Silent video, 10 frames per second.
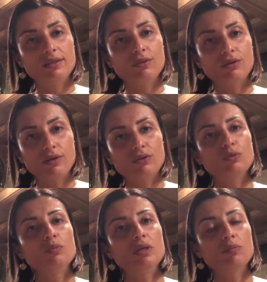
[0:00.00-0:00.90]
order to
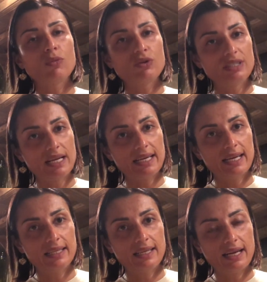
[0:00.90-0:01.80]
be more
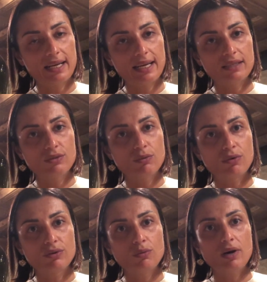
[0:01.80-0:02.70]
delicate and elegant
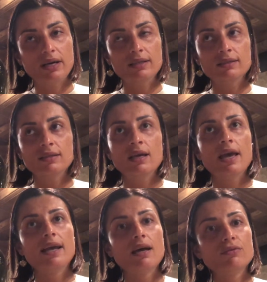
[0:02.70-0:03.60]
toward the wine.
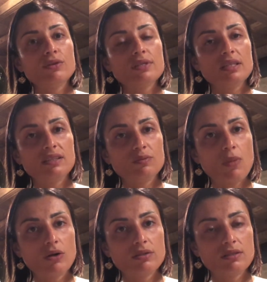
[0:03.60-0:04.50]
And after 6
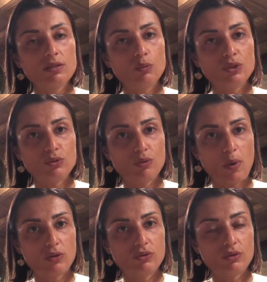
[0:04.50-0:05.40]
months, we do the
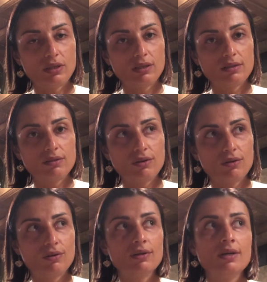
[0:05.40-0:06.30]
bottling.
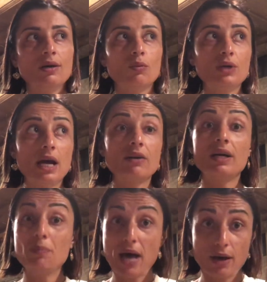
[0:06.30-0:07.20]
So we are
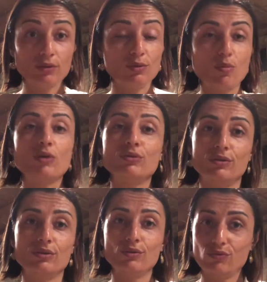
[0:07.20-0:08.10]
about to bottle
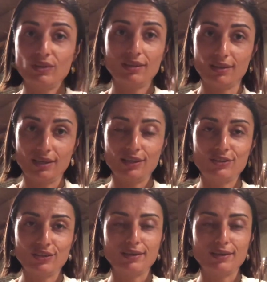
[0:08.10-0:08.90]
the new vintage